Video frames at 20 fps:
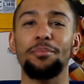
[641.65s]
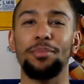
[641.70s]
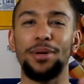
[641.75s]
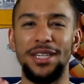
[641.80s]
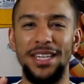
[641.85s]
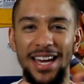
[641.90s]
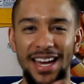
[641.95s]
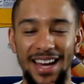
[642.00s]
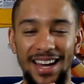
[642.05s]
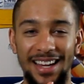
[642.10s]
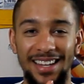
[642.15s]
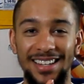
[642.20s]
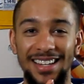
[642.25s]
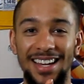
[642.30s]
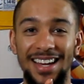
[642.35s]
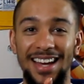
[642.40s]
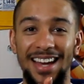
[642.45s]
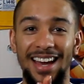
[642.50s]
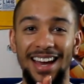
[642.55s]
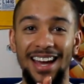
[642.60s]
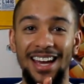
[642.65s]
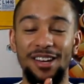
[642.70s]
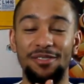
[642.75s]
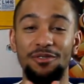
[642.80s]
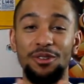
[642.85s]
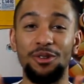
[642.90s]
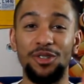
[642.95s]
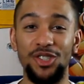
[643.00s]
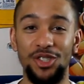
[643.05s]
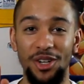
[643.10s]
But yeah, hey,
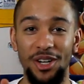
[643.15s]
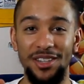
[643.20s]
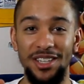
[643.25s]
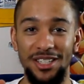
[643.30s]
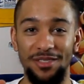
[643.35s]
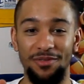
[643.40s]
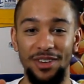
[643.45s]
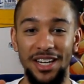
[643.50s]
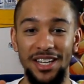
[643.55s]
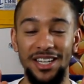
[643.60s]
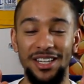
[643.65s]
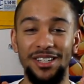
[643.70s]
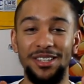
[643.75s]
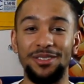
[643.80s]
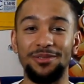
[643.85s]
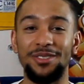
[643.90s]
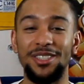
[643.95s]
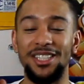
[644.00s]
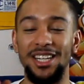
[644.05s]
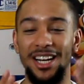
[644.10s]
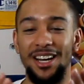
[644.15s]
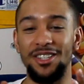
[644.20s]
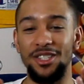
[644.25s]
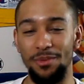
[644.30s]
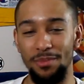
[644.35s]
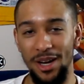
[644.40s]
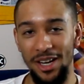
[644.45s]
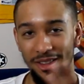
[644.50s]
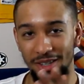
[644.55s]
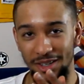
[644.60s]
if you enjoyed this video, check out
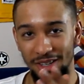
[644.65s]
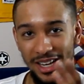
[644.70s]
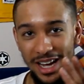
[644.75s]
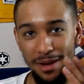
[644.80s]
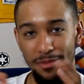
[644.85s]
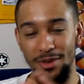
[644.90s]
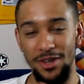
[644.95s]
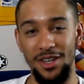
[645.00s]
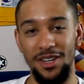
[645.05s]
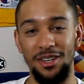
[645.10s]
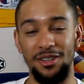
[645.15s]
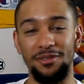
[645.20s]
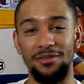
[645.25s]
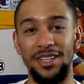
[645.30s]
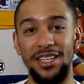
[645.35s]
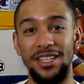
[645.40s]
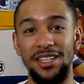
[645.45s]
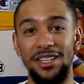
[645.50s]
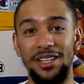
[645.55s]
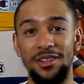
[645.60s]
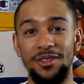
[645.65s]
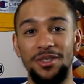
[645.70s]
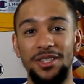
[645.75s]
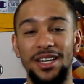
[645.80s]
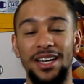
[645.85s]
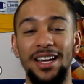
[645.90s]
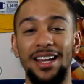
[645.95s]
some of my other Akame ga Kill videos.